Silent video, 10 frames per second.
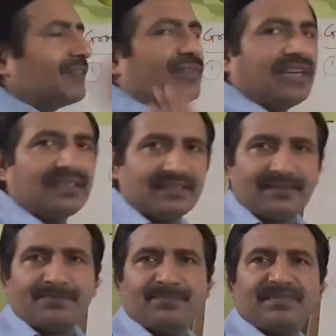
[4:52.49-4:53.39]
different,
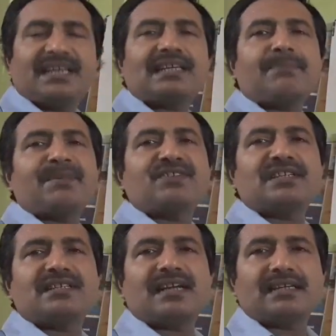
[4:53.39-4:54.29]
their
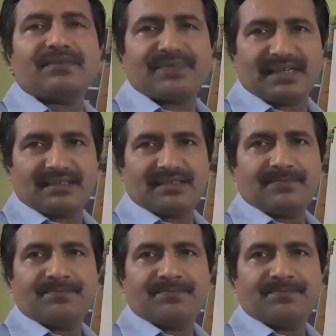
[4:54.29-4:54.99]
capacities are different.